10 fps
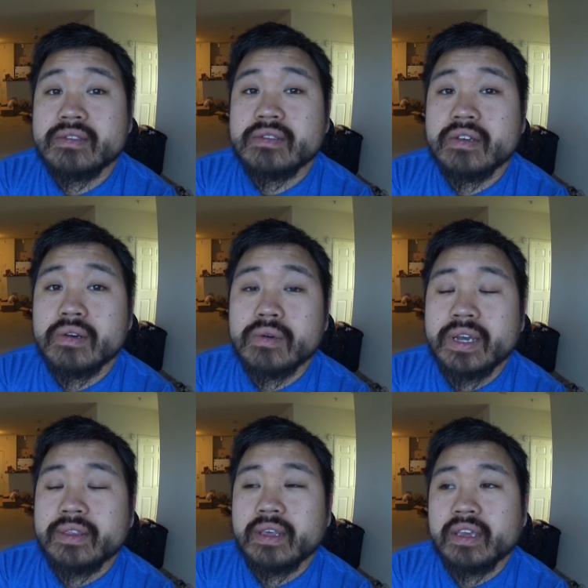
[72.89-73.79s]
So I
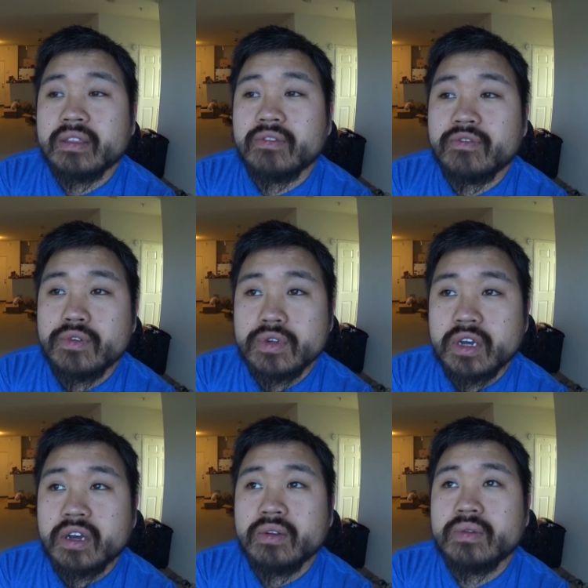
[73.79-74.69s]
think the
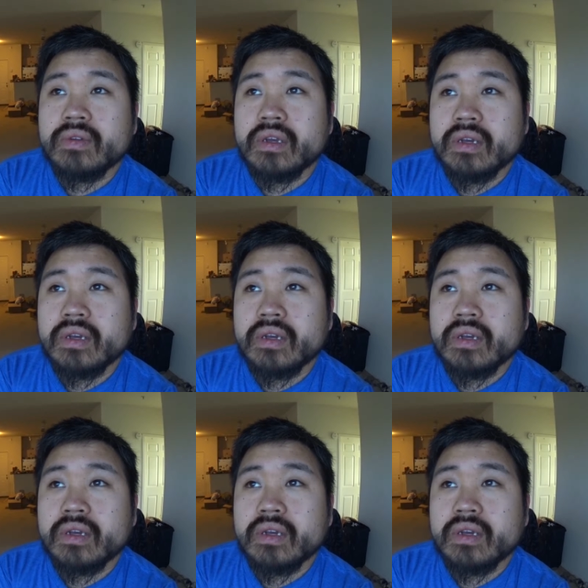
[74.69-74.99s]
futon,